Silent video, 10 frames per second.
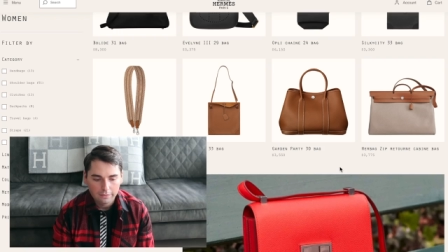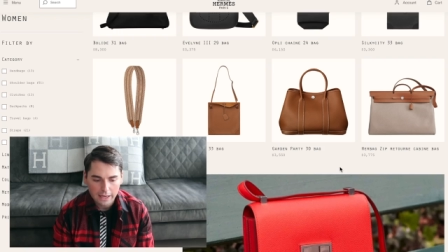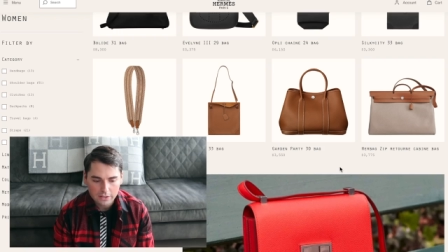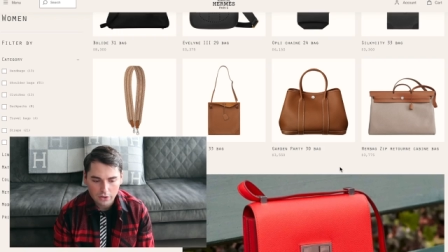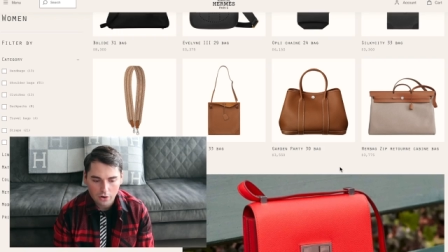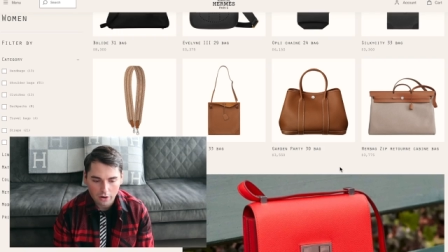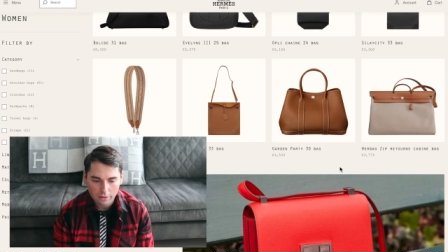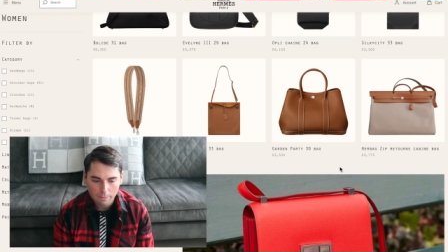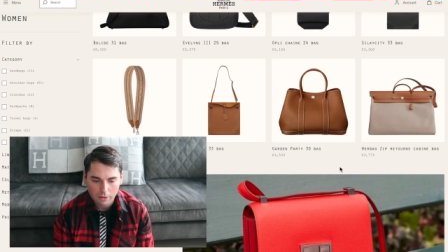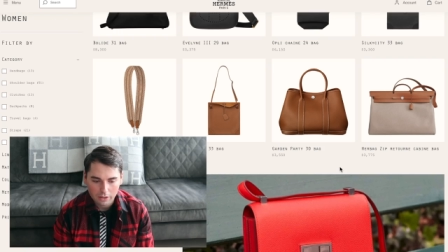Next to the
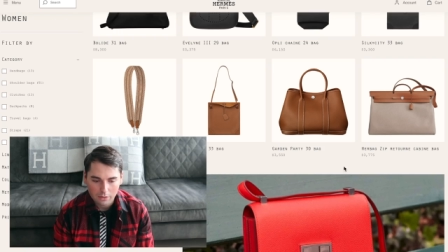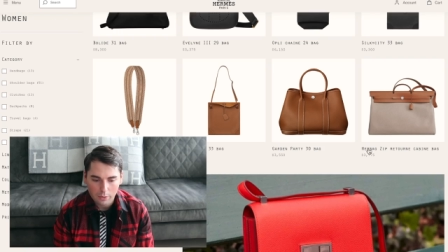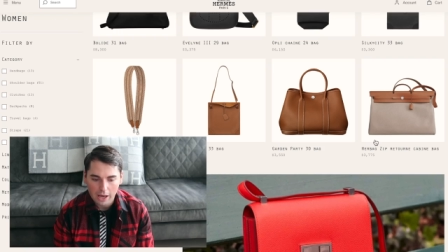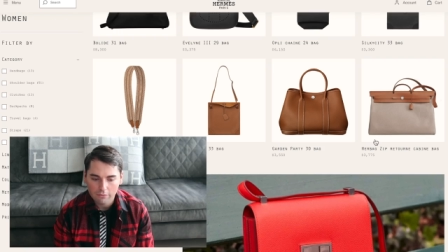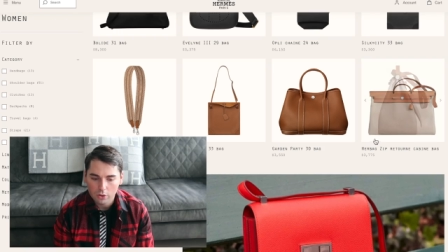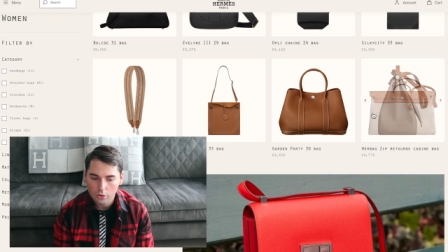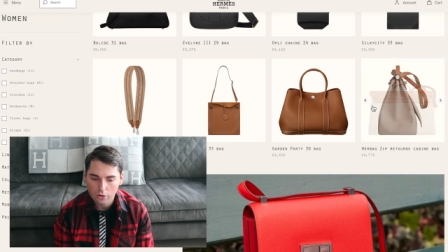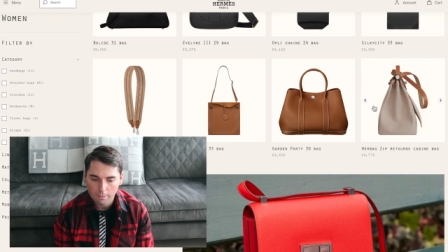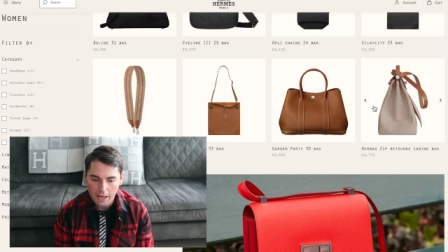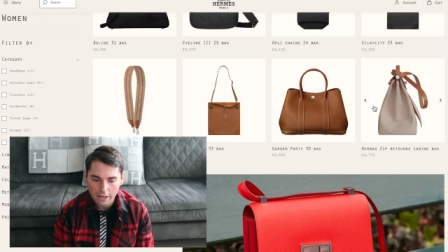Garden Party, we have the
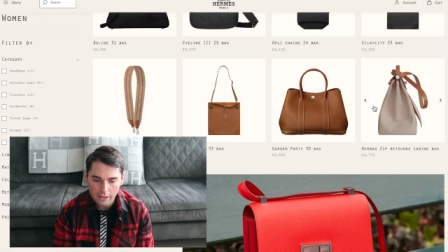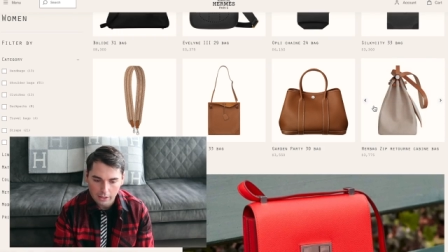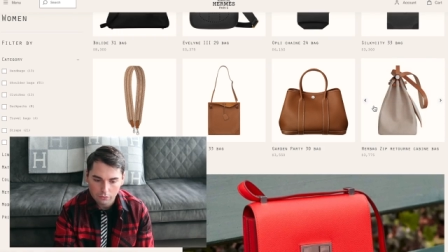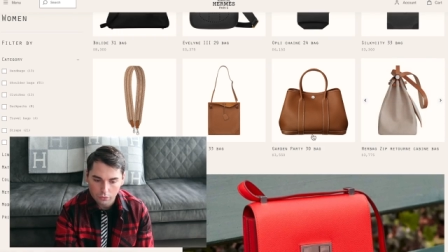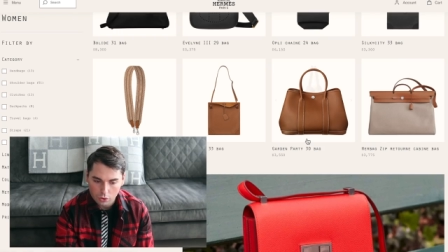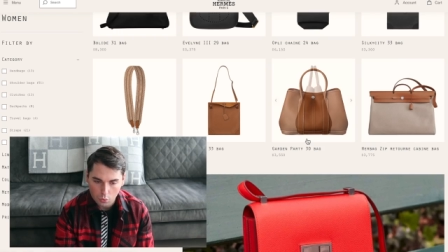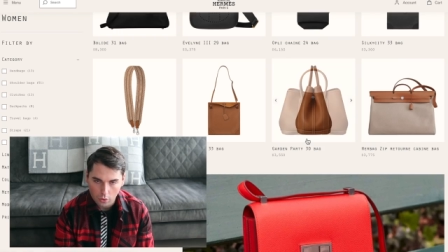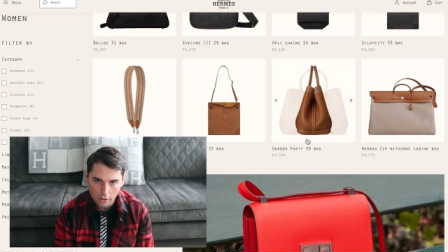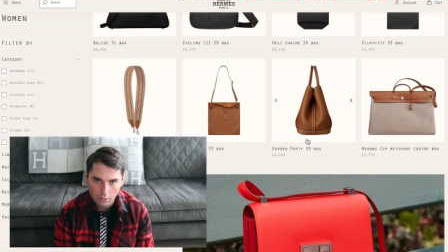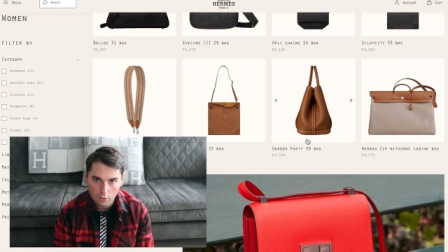Herbag in
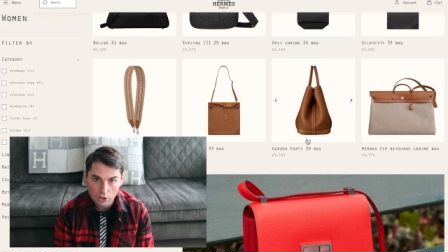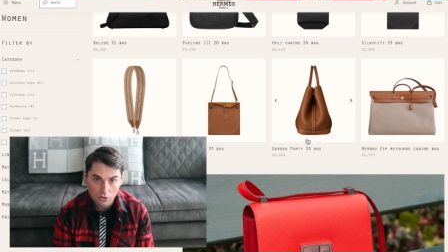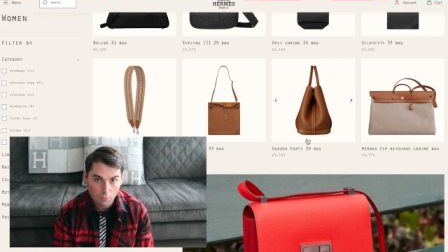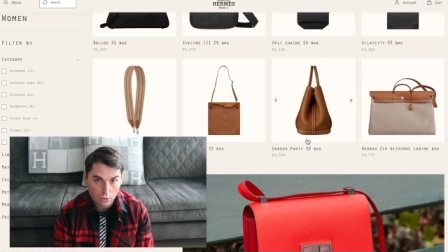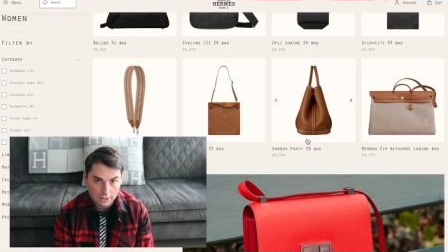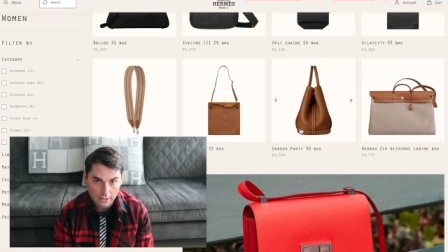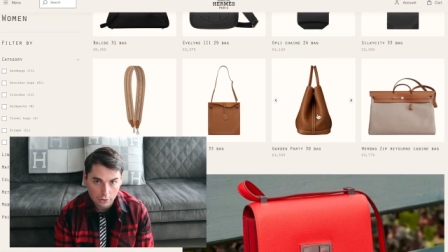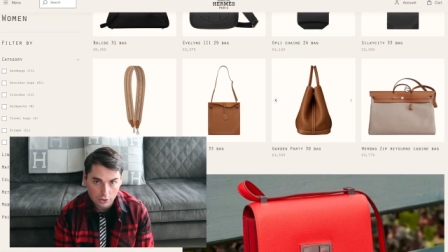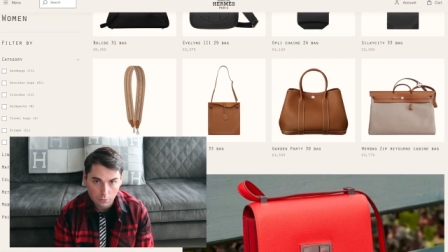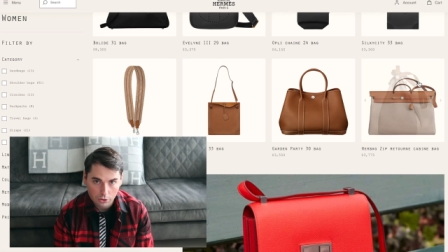Return, which is the more
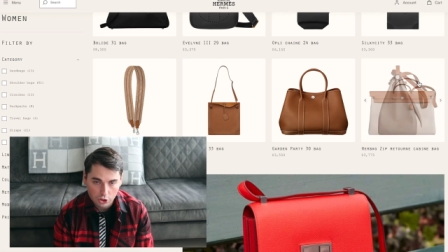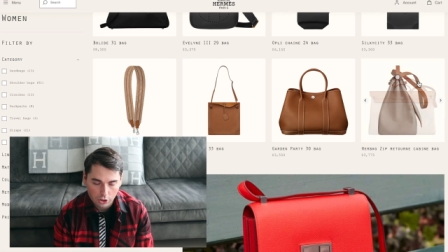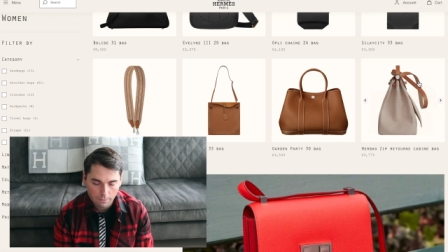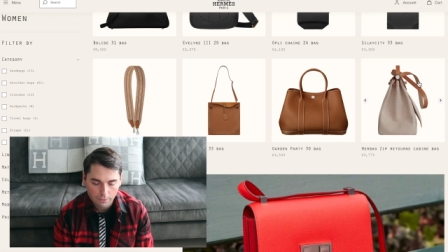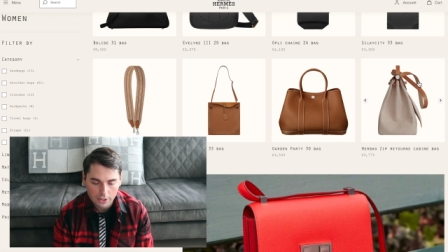slouchy version.